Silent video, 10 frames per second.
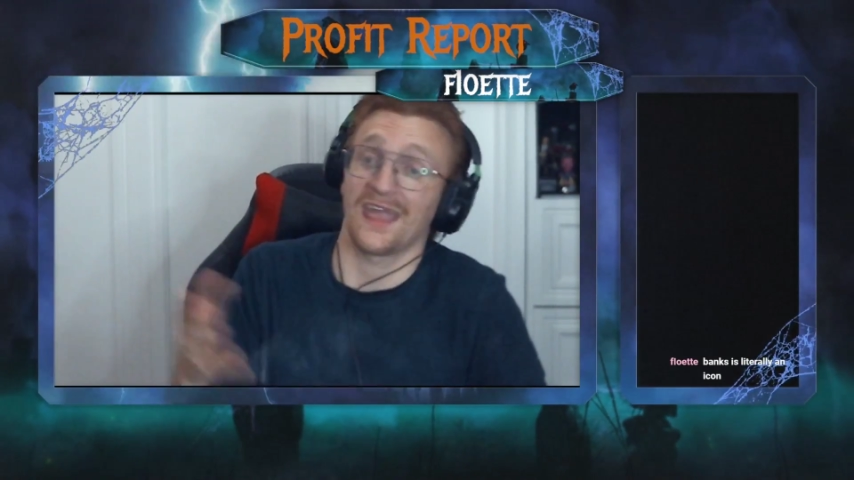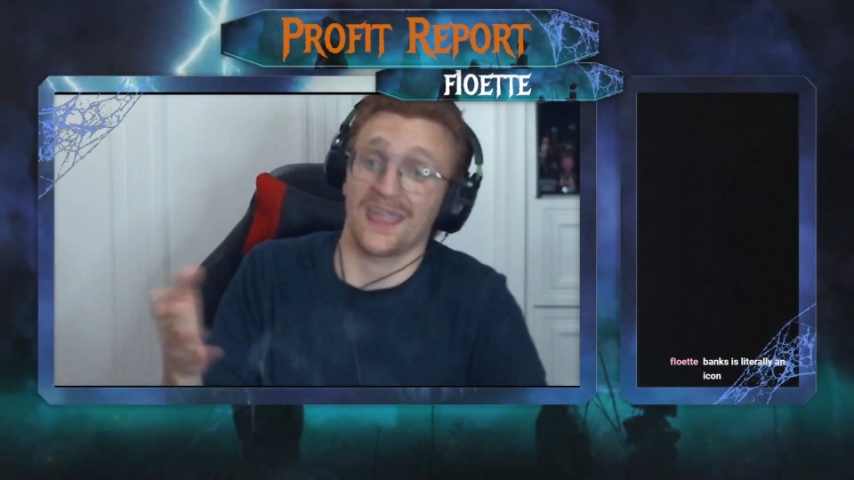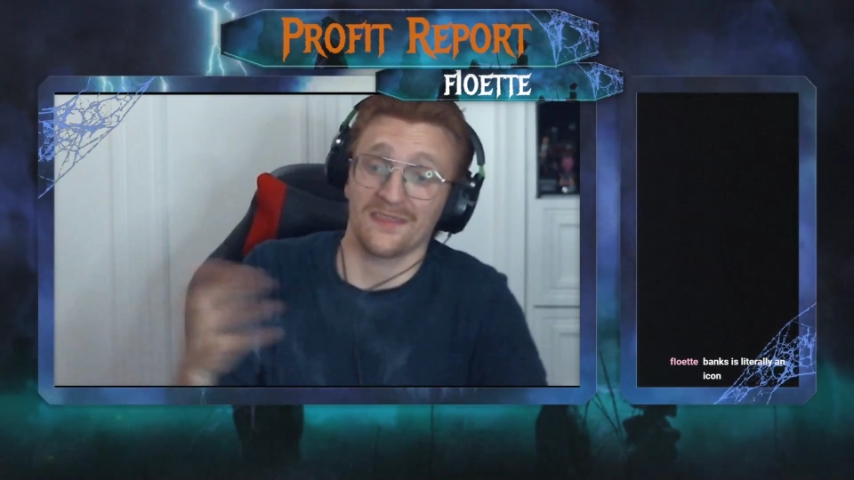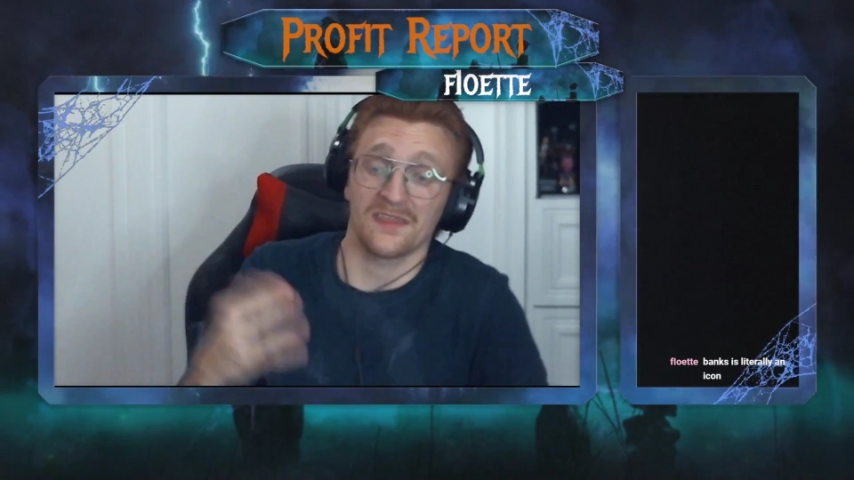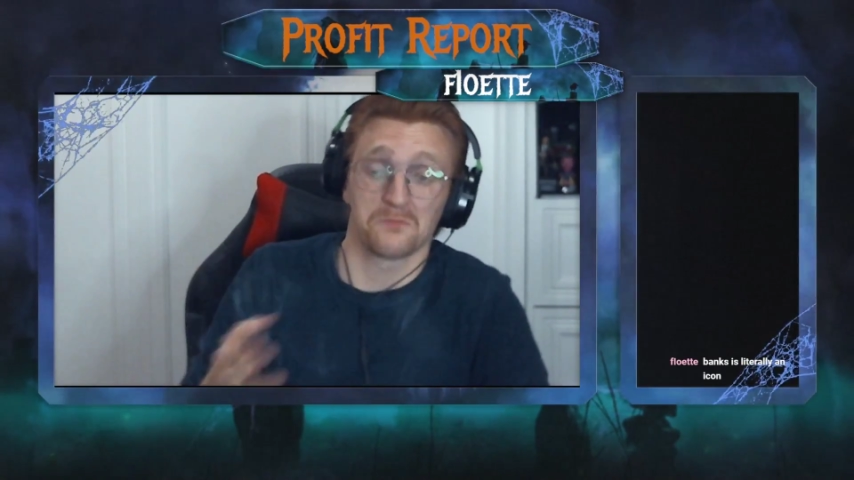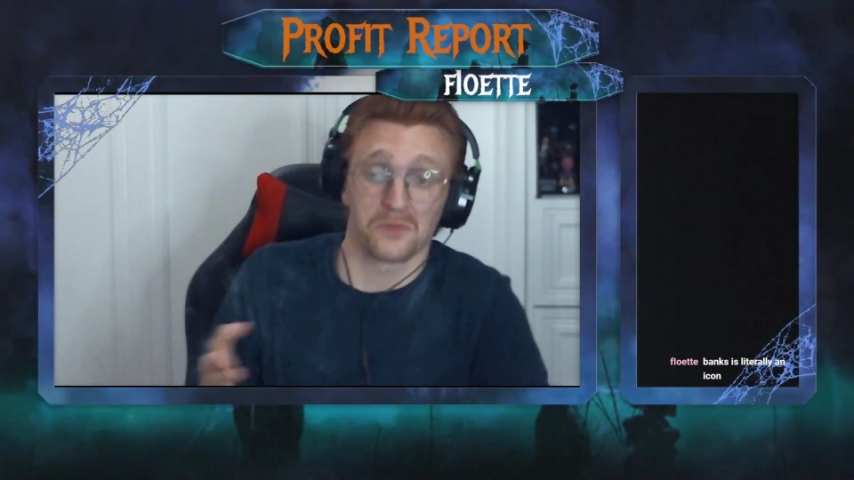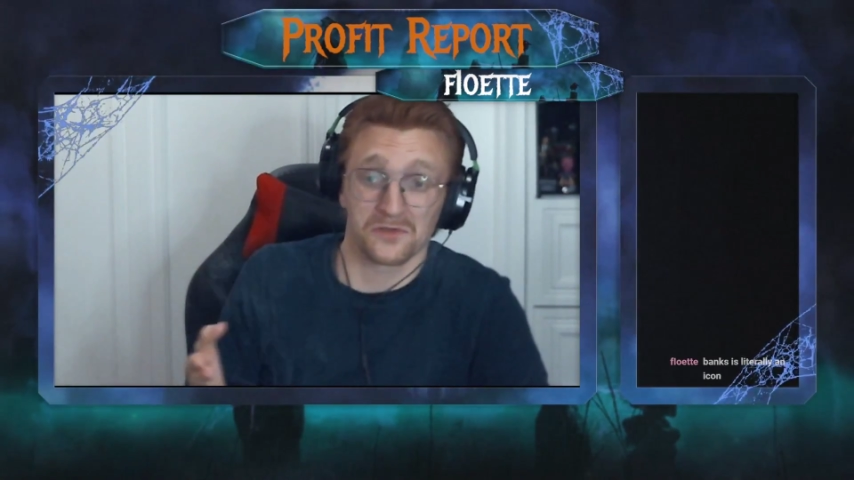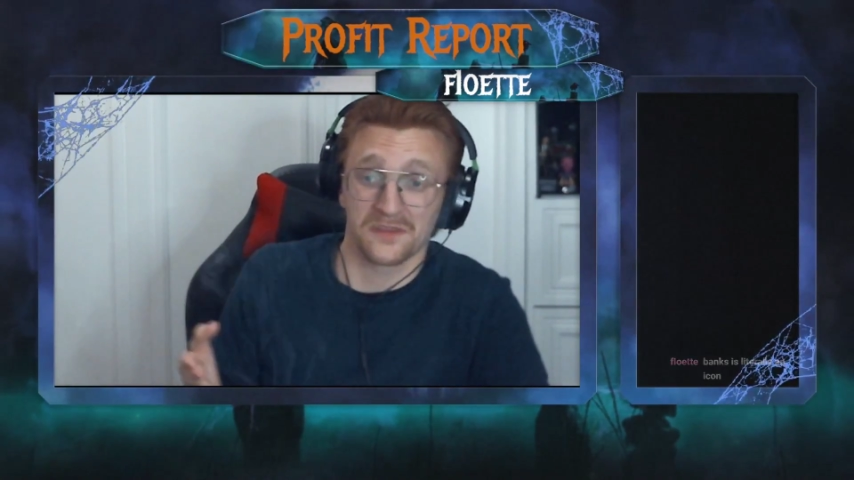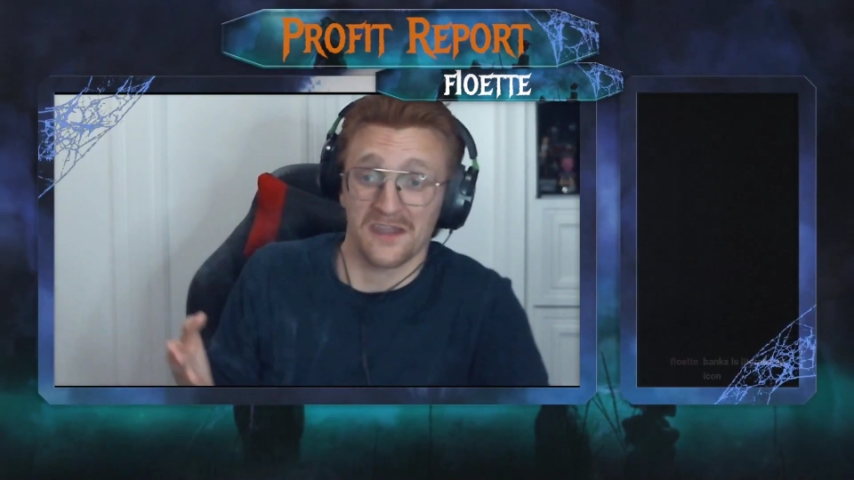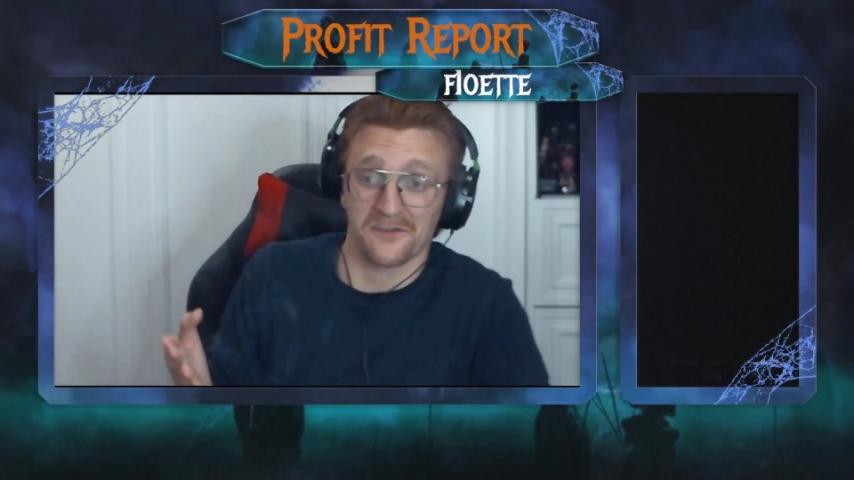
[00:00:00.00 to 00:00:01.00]
and they blur
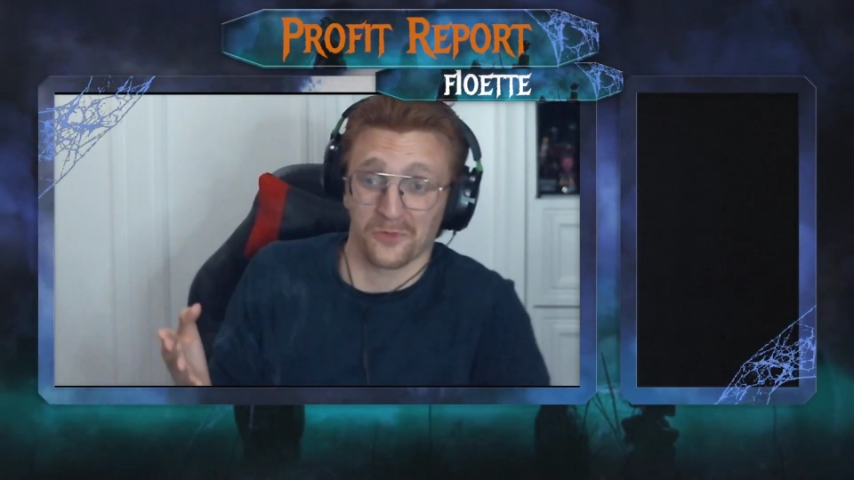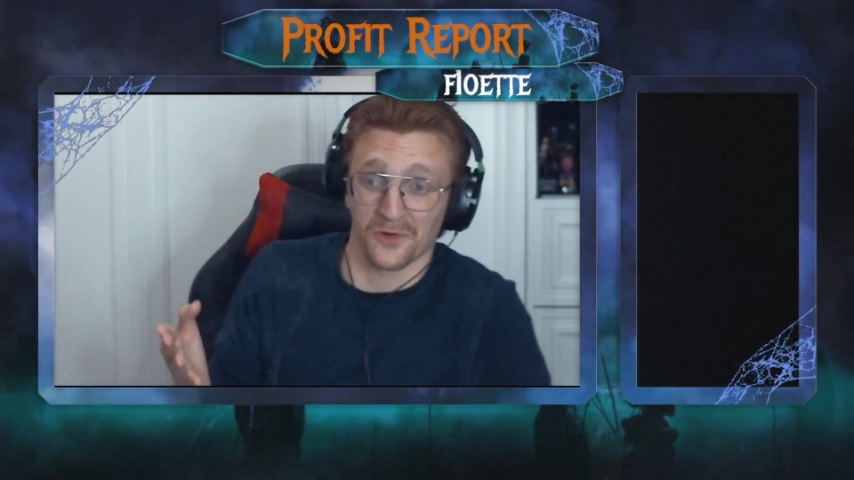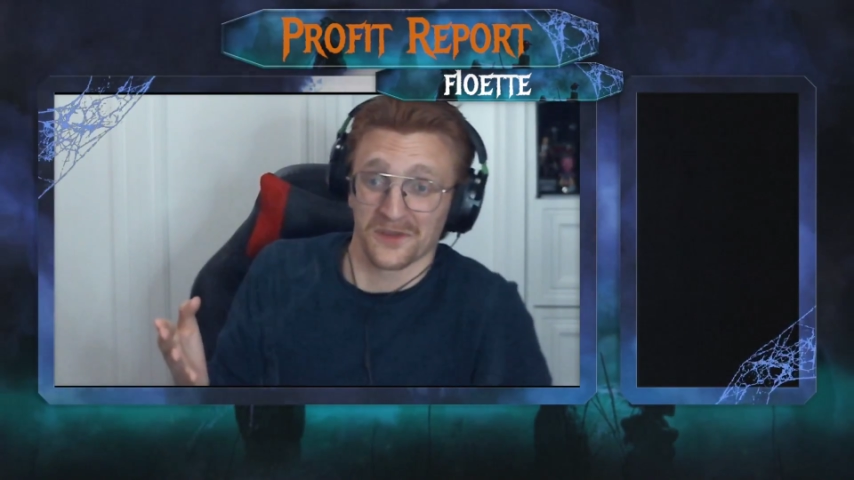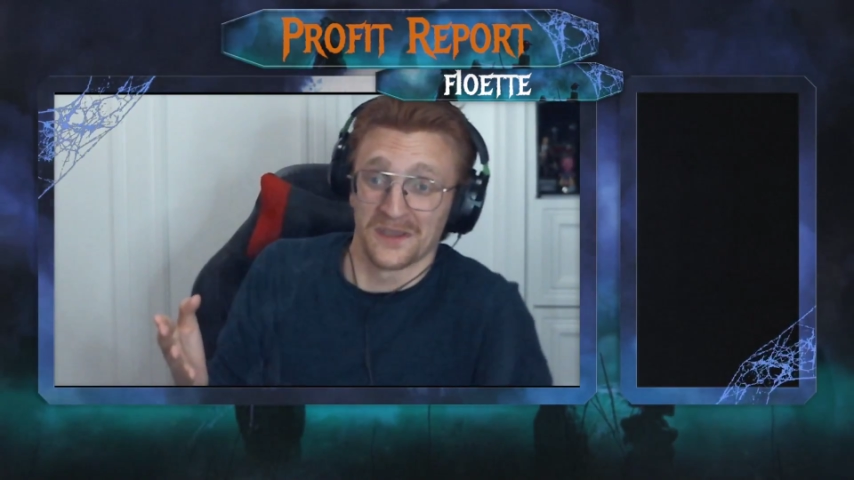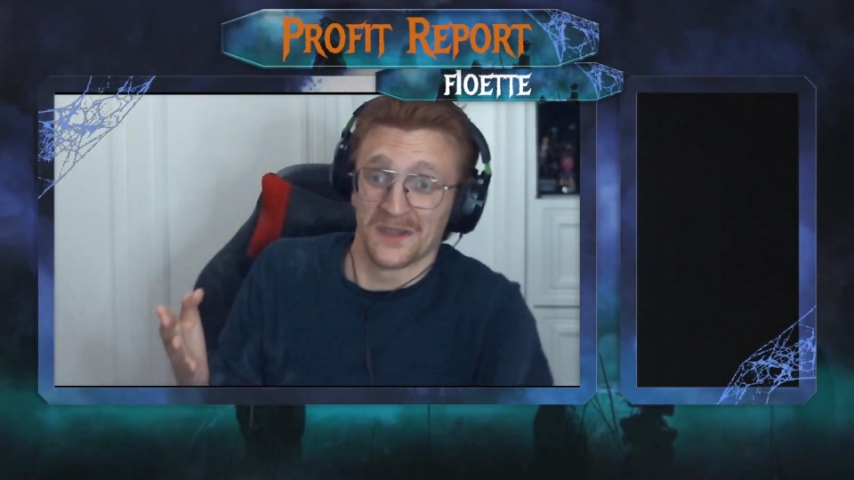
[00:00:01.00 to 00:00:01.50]
the F word.